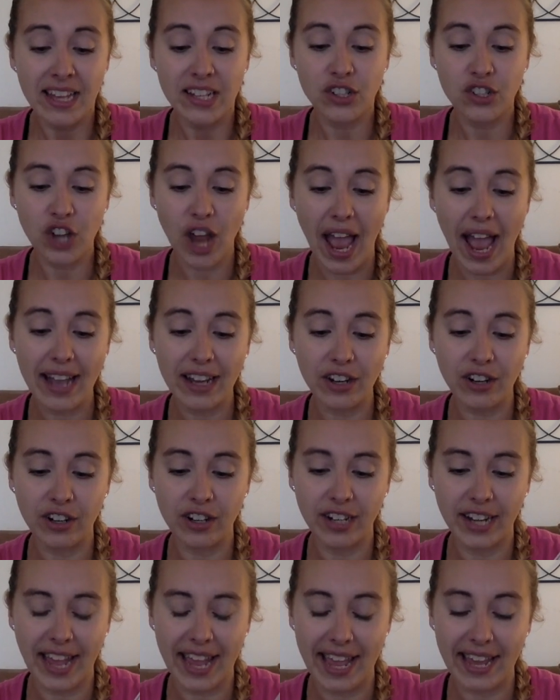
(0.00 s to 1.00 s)
Jack
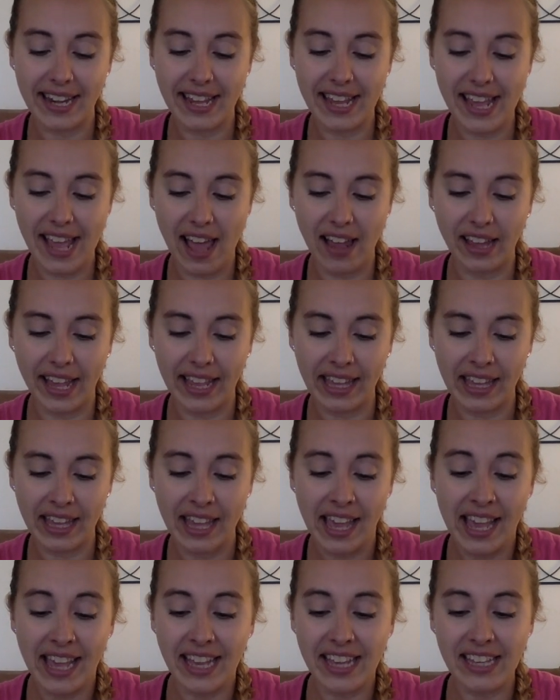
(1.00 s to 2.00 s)
heard Annie yelling.
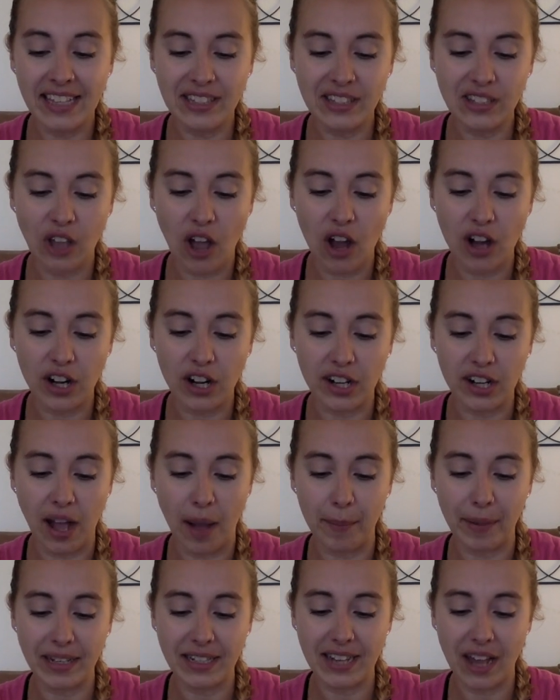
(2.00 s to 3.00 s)
He saw her
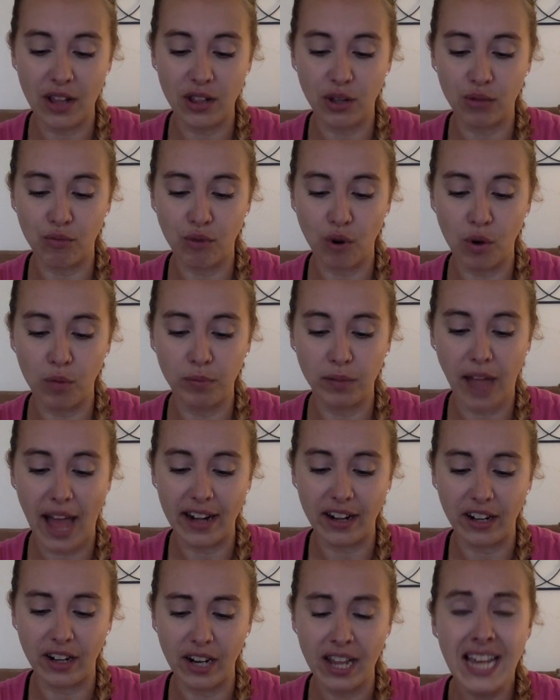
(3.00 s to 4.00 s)
coming down the rope
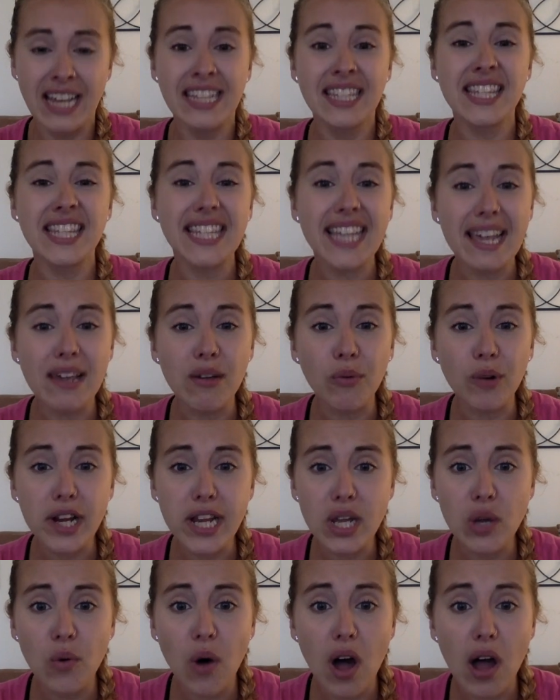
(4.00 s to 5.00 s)
ladder. "Stay
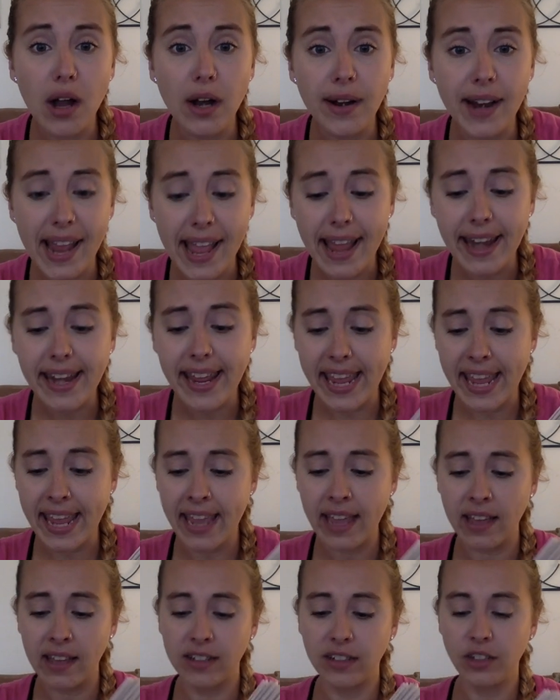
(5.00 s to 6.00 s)
where you are,
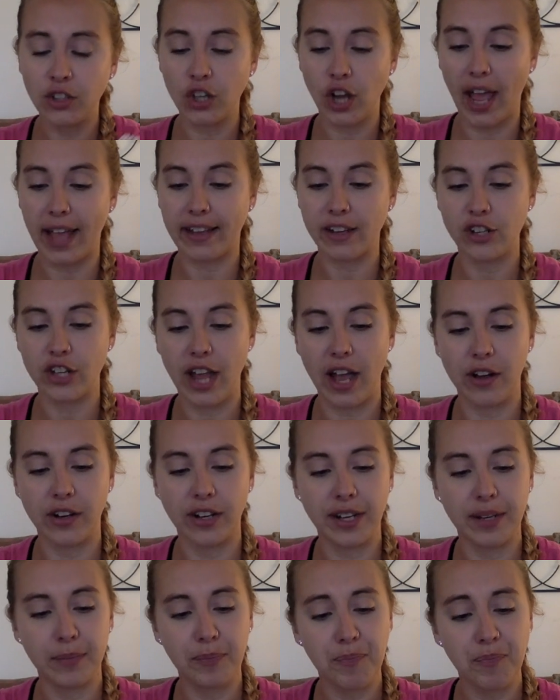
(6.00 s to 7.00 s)
Annie!" Jack
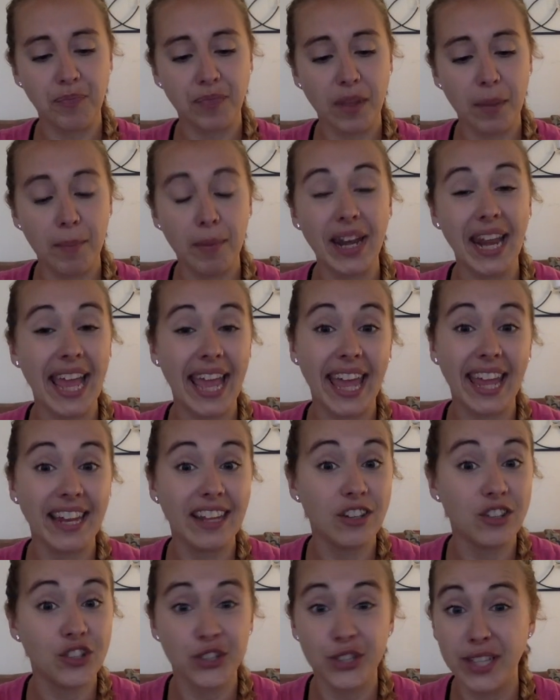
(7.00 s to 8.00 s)
shouted. But
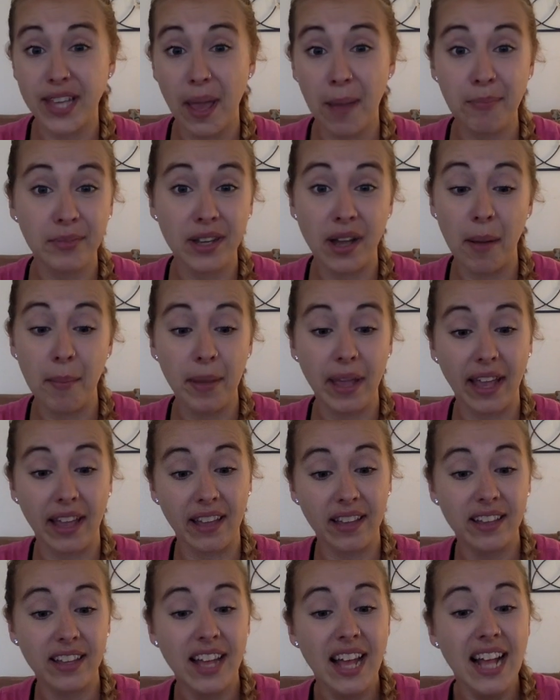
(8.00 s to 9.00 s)
Annie just kept
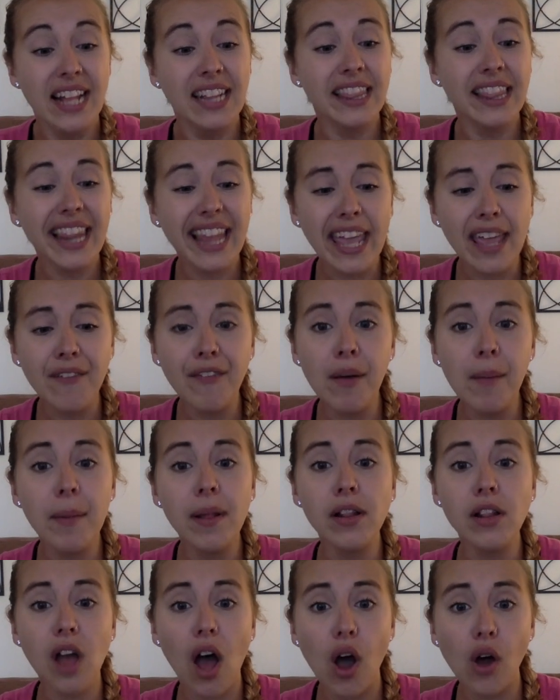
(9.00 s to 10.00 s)
coming. "Leave him
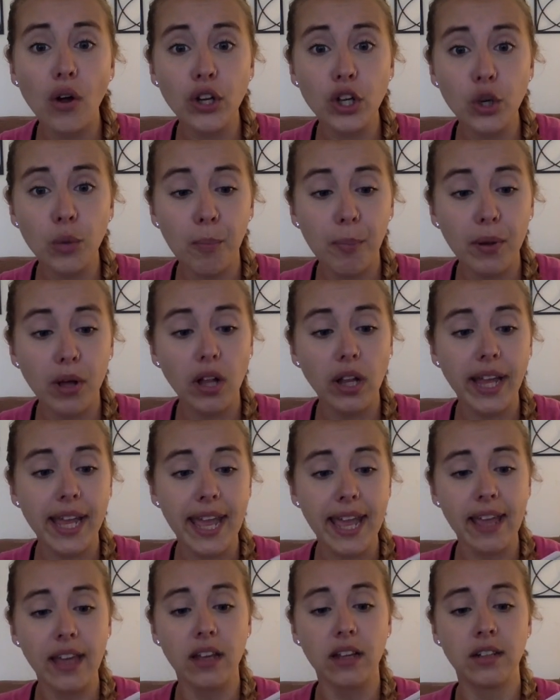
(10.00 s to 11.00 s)
alone, you
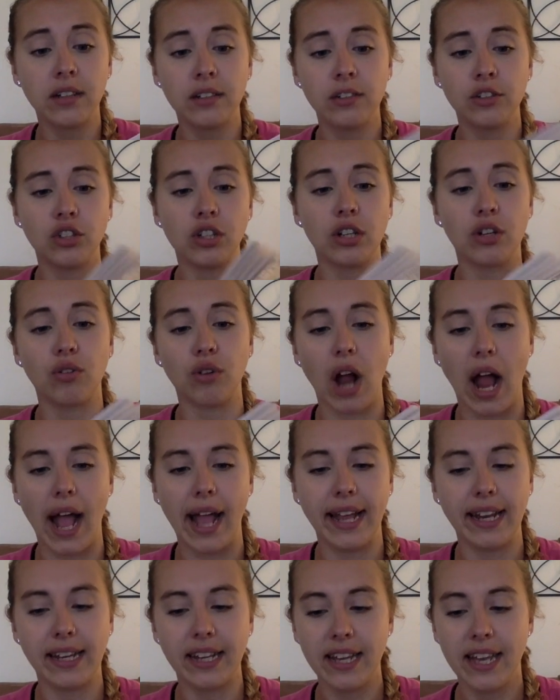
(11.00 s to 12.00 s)
bully!" she
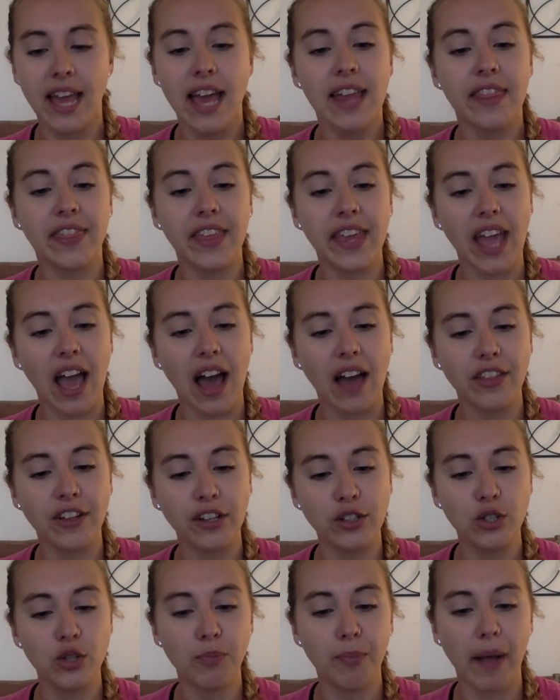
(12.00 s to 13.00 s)
cried. The
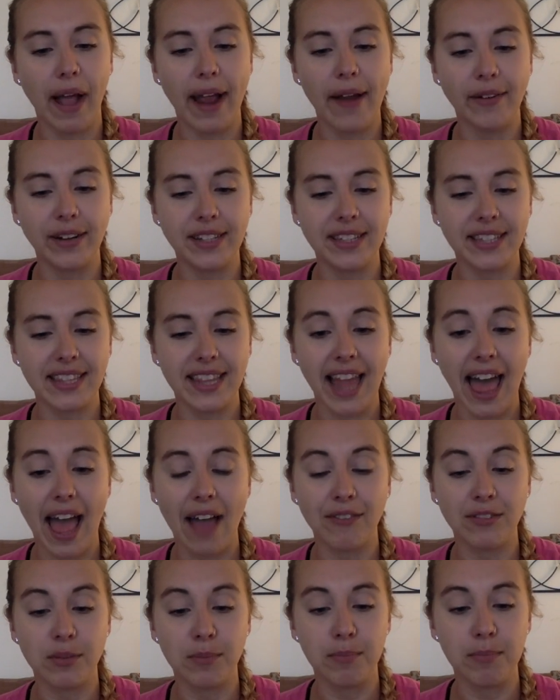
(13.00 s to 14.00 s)
other two pirates
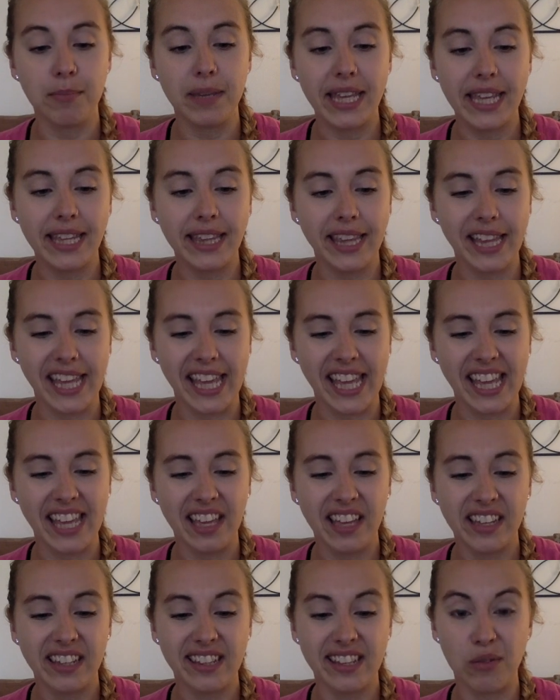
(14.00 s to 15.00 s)
laughed meanly.
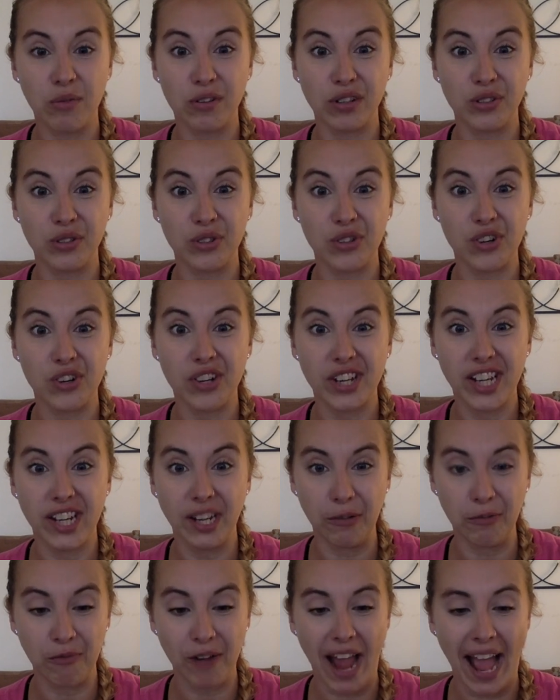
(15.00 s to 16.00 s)
They were dirty
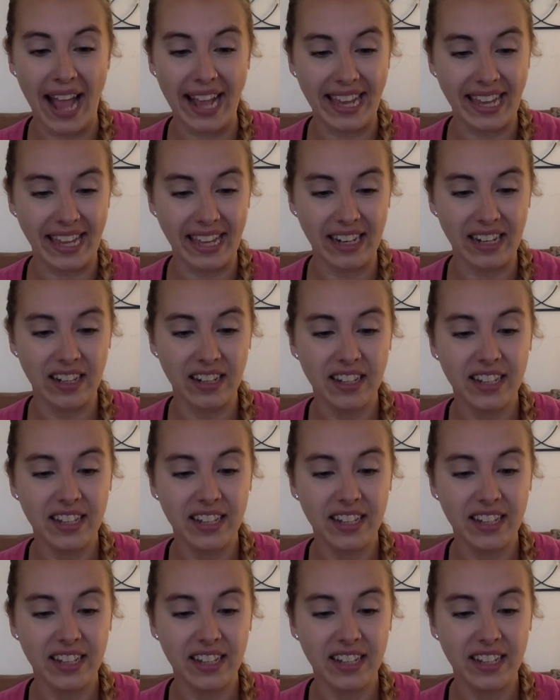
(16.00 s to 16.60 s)
and ragged.